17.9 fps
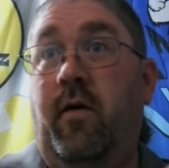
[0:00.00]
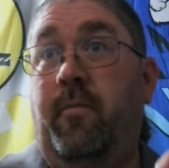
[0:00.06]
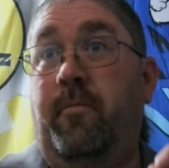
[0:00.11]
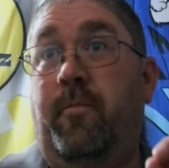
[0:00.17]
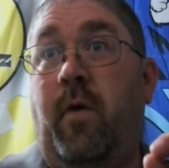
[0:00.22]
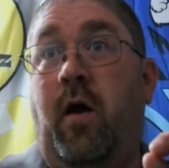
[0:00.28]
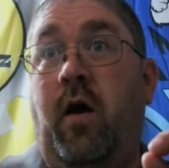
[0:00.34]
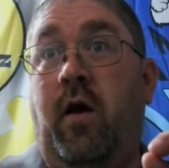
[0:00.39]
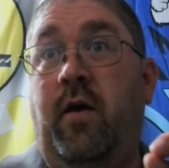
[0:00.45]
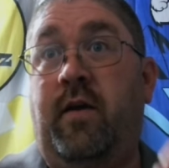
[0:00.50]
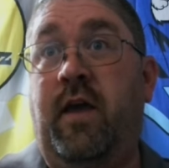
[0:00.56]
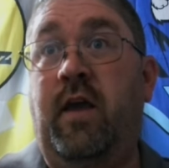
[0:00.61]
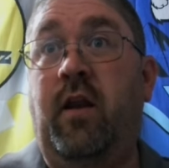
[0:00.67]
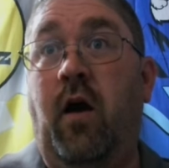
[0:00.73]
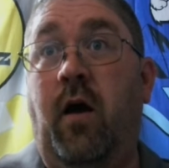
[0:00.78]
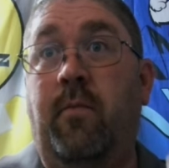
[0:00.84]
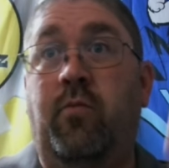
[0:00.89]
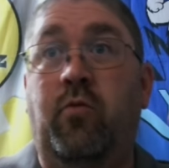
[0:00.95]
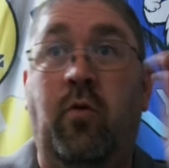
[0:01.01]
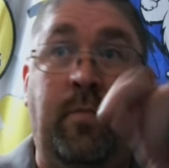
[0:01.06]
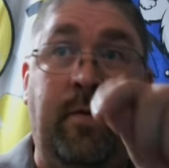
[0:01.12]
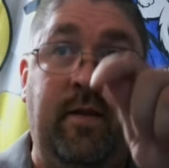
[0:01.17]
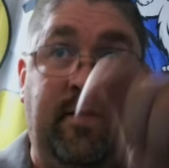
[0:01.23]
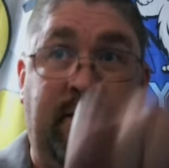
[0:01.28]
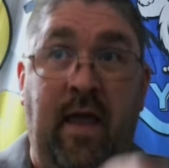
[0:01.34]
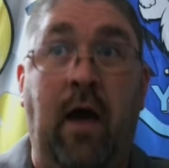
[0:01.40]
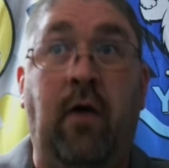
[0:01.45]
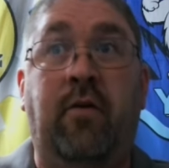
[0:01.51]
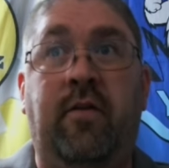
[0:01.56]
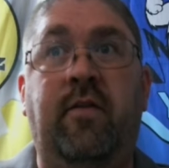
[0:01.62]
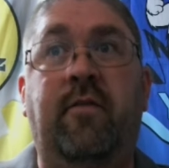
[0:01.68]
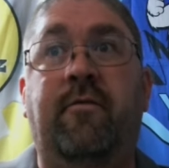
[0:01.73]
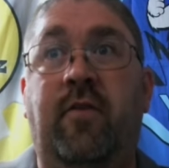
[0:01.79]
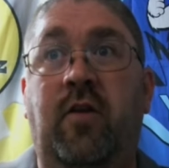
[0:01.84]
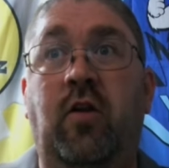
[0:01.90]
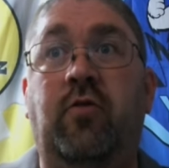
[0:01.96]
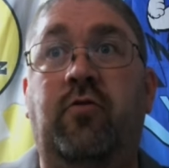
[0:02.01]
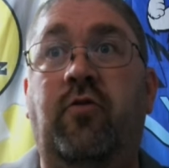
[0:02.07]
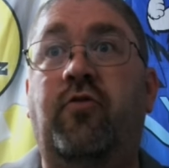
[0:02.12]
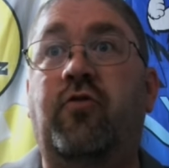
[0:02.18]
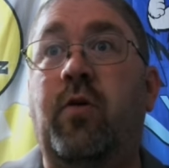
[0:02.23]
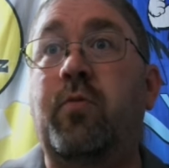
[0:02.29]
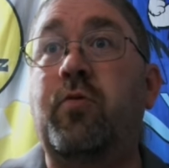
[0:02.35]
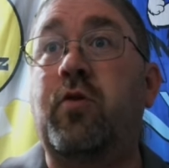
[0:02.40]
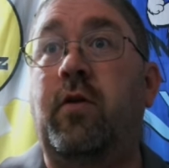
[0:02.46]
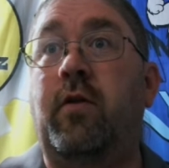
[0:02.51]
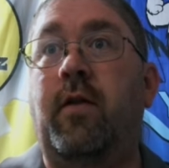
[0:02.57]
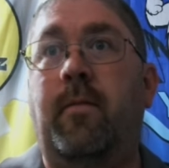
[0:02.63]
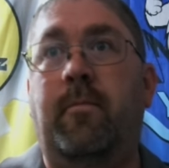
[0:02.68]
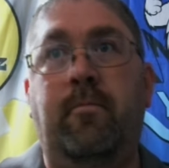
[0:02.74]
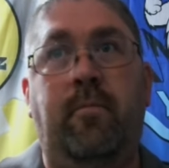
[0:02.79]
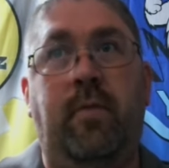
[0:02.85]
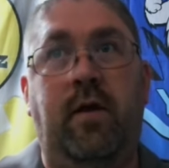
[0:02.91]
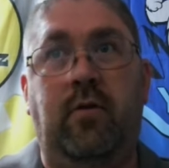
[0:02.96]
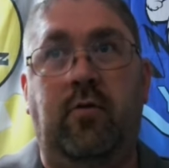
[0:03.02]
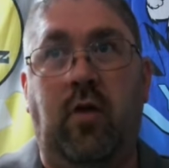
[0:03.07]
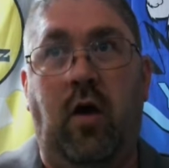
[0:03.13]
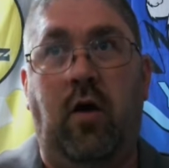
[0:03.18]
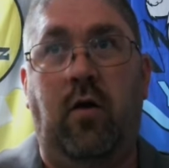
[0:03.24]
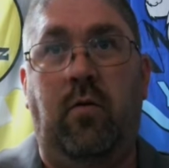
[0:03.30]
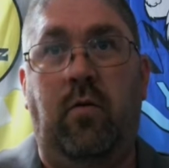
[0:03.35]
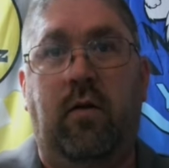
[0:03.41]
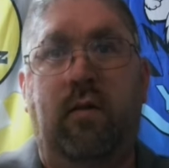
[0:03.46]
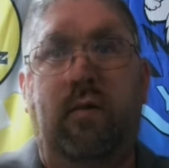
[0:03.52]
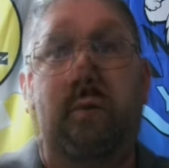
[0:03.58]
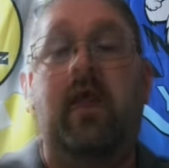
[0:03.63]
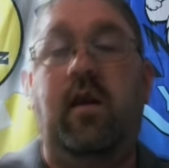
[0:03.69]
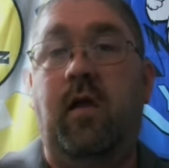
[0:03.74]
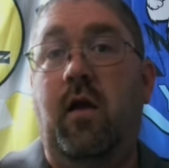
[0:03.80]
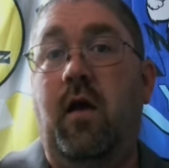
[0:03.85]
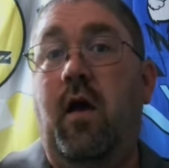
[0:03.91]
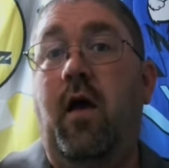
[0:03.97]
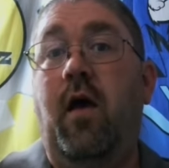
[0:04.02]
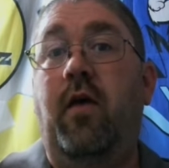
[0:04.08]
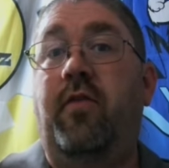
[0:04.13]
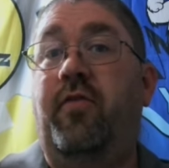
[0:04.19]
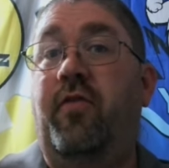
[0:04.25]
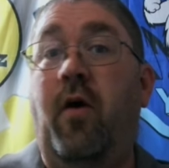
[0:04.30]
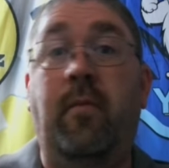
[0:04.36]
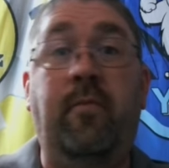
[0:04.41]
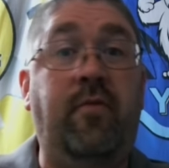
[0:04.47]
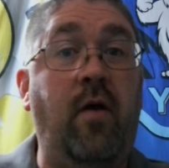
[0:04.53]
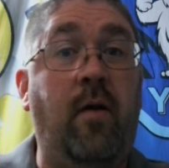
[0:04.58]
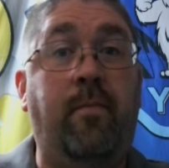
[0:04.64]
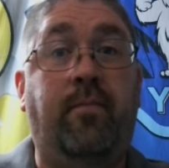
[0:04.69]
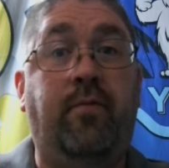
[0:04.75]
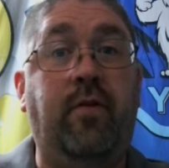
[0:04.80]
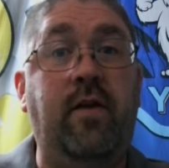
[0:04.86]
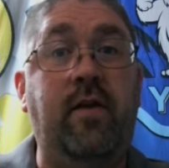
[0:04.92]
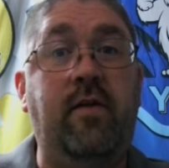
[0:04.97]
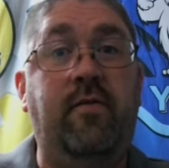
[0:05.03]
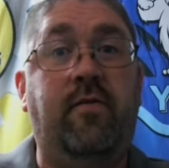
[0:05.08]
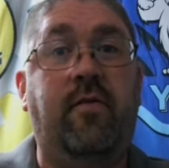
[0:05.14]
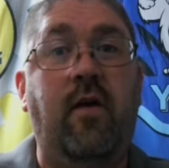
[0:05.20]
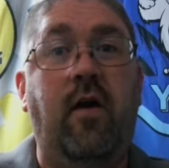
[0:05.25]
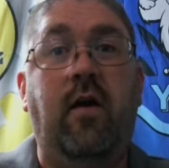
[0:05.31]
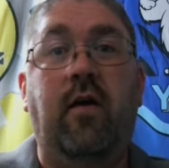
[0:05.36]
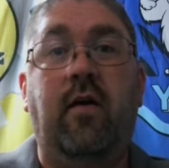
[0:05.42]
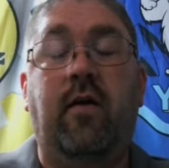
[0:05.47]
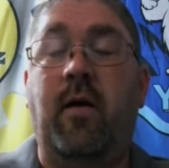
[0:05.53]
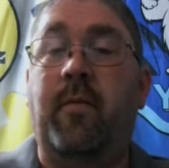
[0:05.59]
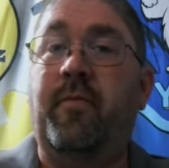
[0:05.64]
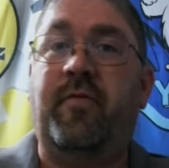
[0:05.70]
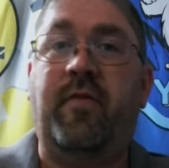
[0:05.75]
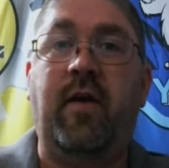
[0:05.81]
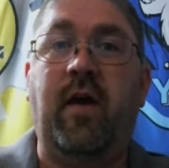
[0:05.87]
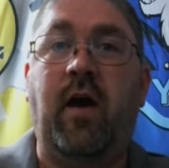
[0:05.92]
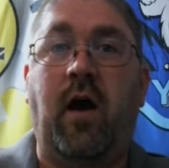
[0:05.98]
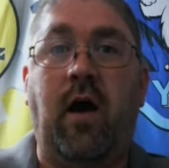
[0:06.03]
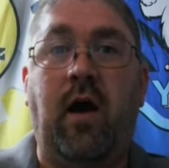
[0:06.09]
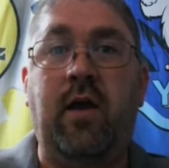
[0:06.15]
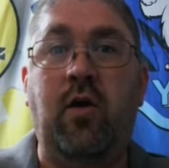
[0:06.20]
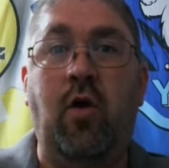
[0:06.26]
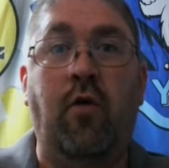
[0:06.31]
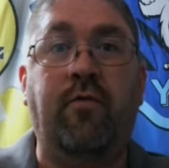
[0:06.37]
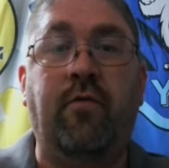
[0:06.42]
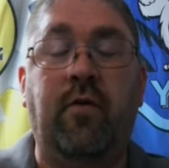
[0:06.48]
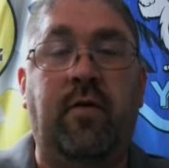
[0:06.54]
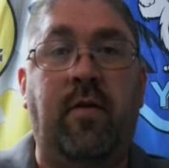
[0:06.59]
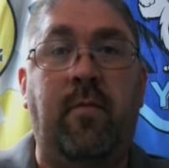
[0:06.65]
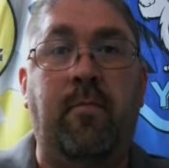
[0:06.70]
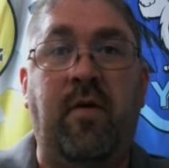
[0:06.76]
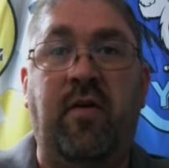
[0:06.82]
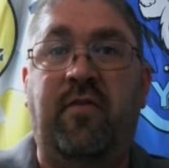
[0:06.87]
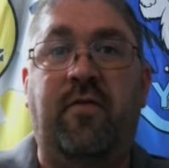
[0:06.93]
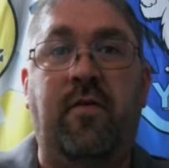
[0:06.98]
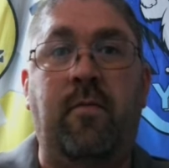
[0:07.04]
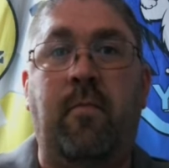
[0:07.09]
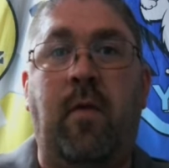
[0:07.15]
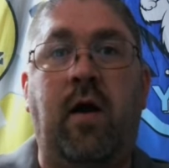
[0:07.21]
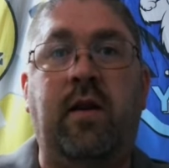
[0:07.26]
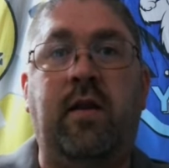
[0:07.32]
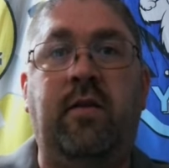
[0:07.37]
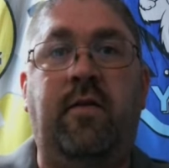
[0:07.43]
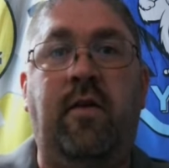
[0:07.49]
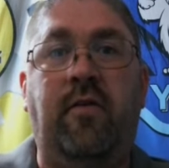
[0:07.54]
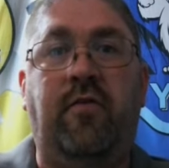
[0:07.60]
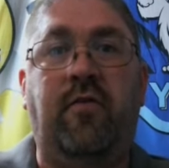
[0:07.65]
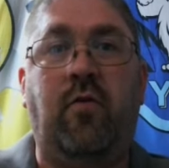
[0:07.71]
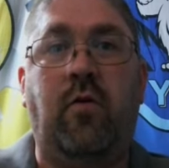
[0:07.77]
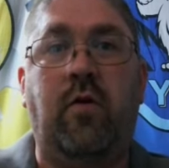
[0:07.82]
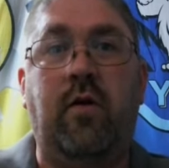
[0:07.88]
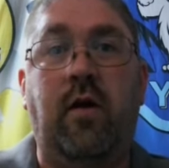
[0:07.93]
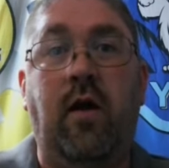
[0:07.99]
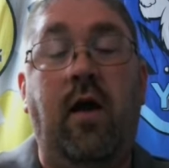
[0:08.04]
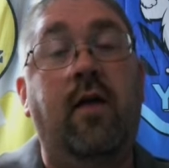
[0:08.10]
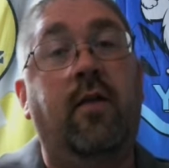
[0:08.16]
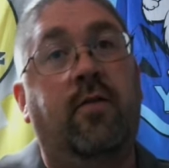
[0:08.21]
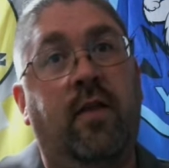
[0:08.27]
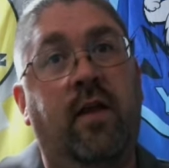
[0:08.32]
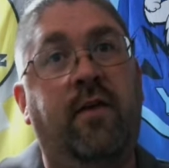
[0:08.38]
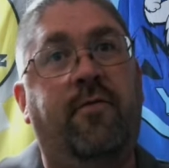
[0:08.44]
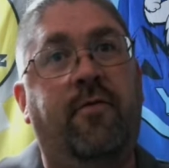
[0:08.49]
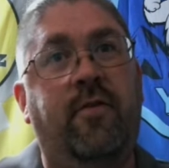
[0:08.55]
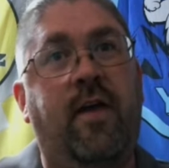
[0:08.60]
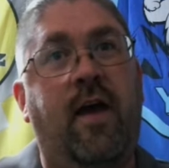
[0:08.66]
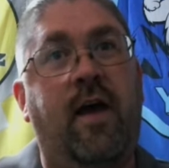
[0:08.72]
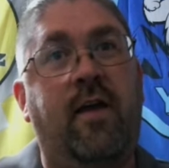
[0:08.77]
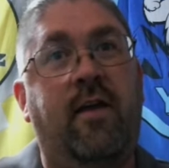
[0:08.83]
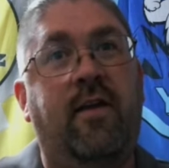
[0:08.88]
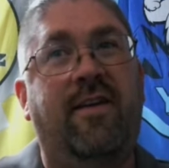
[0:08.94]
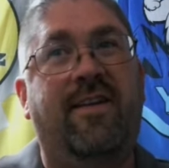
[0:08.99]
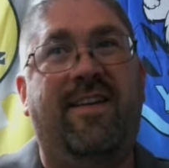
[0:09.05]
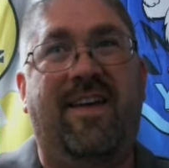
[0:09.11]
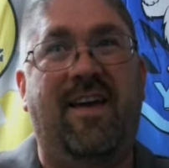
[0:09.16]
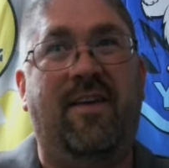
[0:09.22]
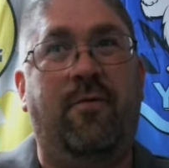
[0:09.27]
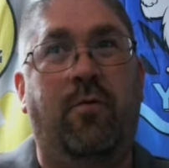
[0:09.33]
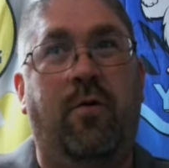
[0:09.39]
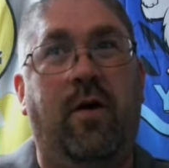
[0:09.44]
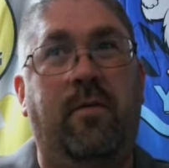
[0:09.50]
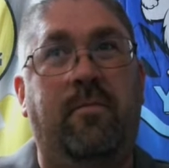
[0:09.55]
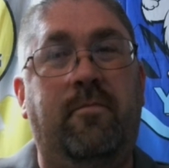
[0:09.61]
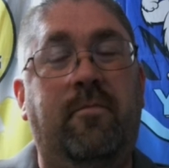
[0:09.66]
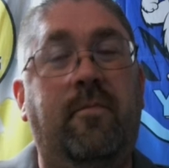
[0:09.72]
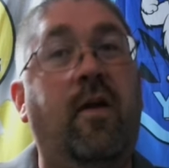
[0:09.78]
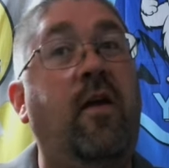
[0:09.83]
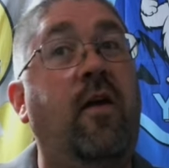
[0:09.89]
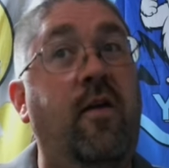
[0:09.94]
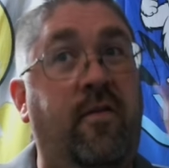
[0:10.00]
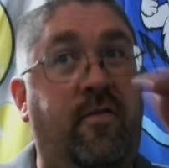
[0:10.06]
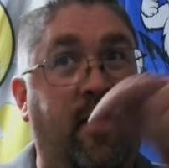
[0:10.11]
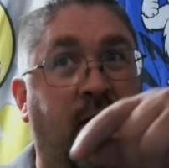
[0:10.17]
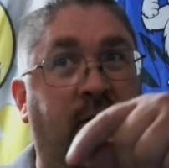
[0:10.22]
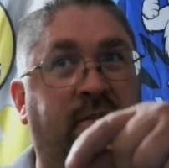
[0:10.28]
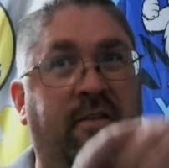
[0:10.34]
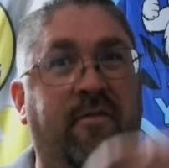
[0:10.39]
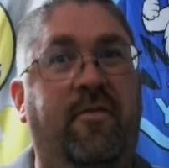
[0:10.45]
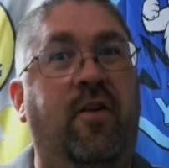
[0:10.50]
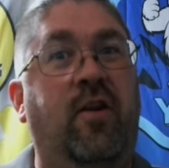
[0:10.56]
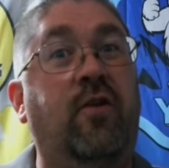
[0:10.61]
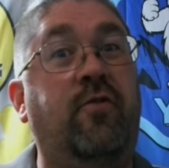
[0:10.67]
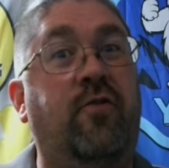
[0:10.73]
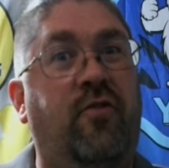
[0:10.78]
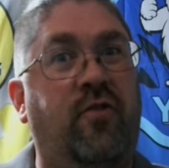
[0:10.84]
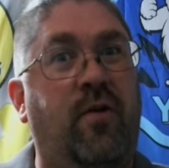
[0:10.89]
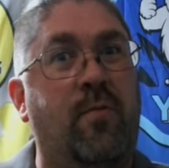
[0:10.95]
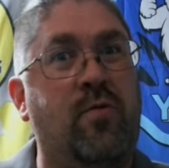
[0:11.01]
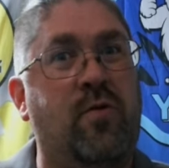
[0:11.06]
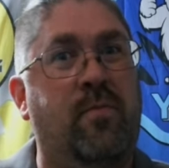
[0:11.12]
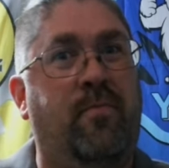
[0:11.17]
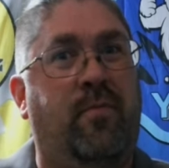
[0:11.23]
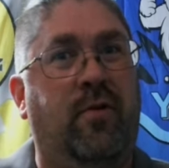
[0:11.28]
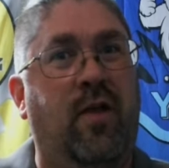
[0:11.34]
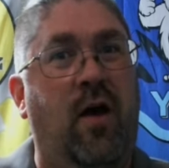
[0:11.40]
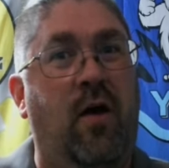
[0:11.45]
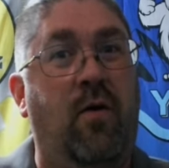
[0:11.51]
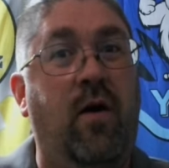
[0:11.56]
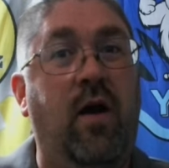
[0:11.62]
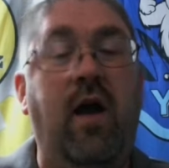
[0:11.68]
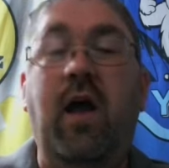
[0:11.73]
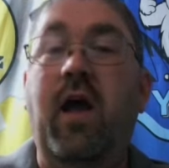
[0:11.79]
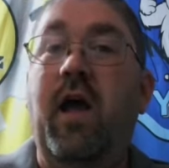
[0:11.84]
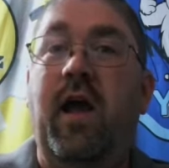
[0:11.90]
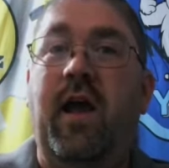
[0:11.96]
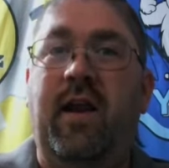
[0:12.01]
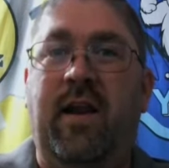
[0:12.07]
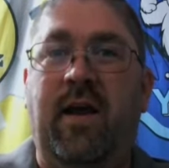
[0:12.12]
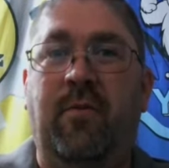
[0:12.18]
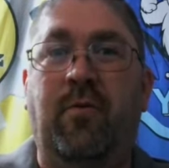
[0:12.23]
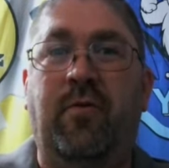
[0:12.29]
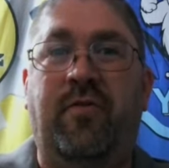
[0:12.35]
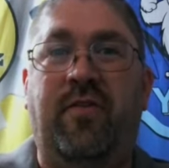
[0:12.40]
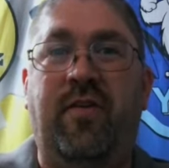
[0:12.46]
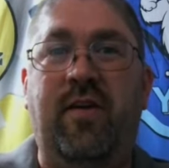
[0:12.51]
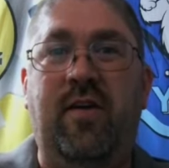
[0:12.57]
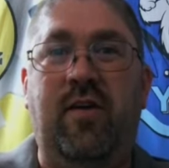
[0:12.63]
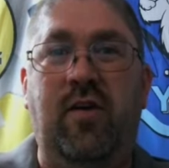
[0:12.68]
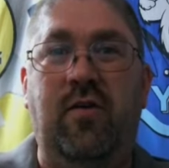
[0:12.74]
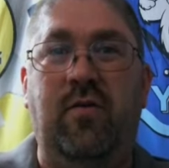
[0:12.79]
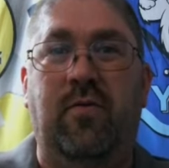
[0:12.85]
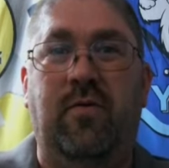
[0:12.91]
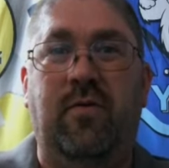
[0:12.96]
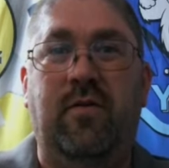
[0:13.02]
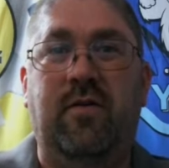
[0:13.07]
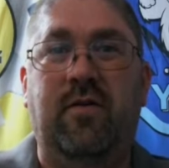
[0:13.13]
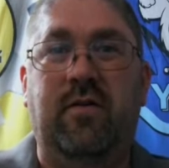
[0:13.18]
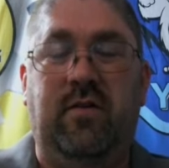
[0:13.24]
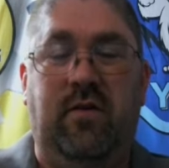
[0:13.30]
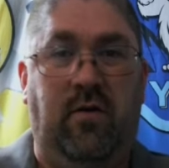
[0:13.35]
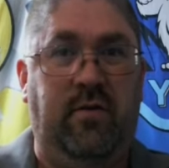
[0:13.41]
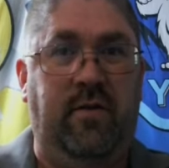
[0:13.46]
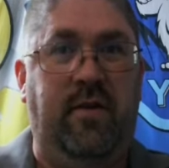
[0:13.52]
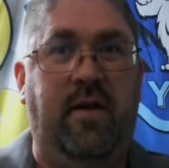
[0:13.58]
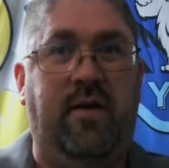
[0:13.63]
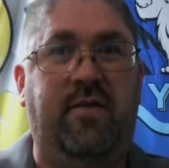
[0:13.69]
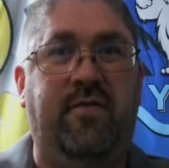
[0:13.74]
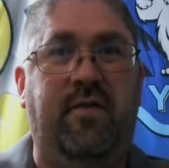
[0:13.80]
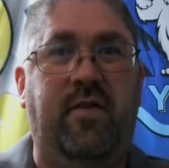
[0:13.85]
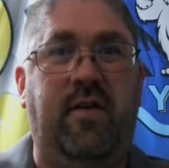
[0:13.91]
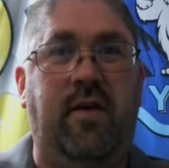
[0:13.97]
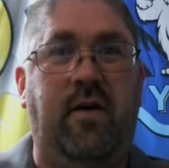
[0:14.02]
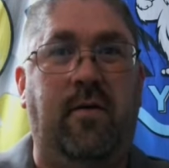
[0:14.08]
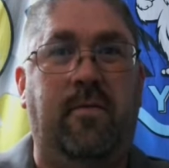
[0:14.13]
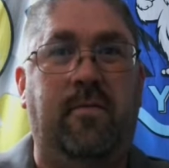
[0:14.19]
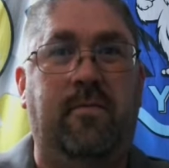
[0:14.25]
Github will be down in the video description below. Thumbs up, please. Come say hi over at the Misfit Mining Discord. Link for that, guess what? It's down in the video description below. And I will see you on the next video.